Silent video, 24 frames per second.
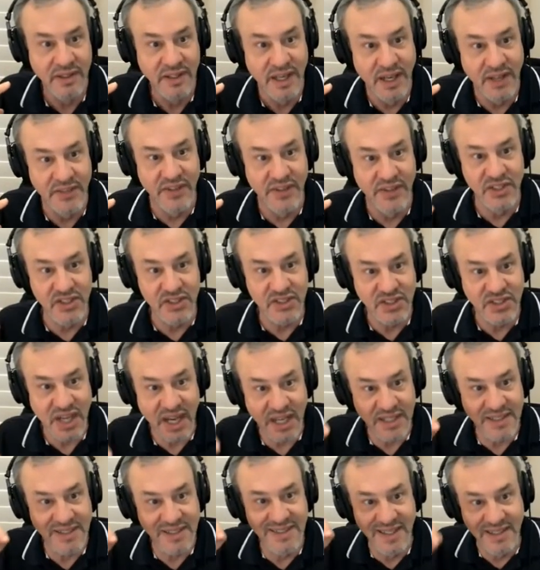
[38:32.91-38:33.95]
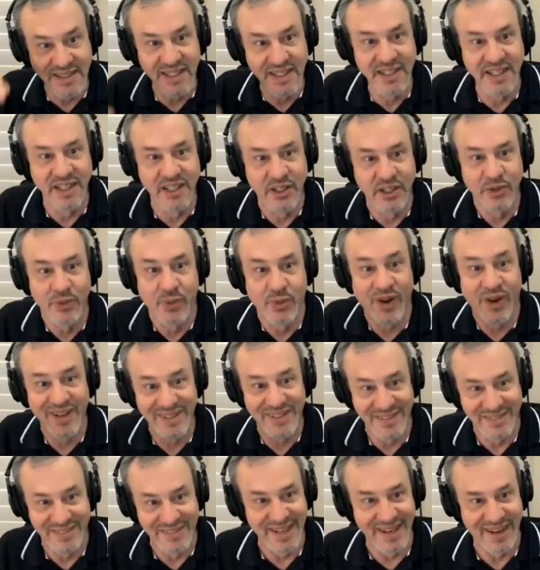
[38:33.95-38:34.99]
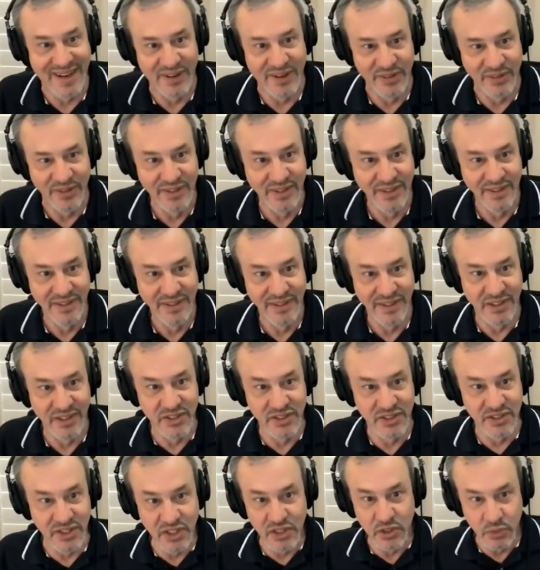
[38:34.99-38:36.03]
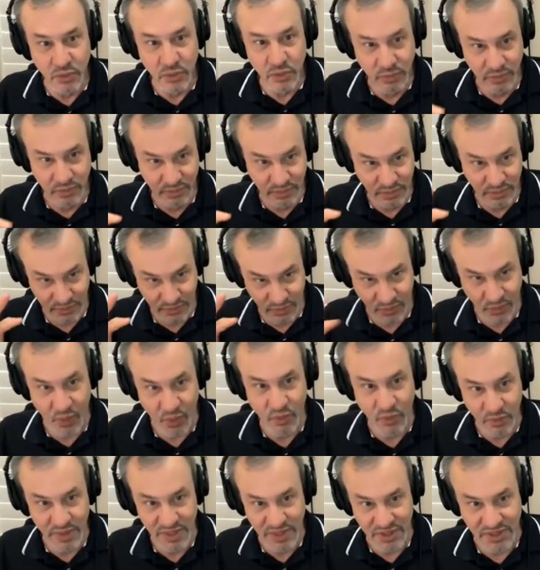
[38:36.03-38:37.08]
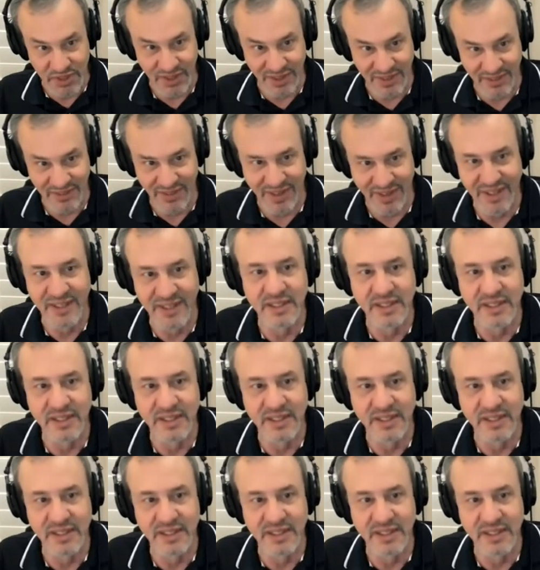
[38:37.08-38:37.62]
And they decided they needed to write it down because then you won't miss it, right?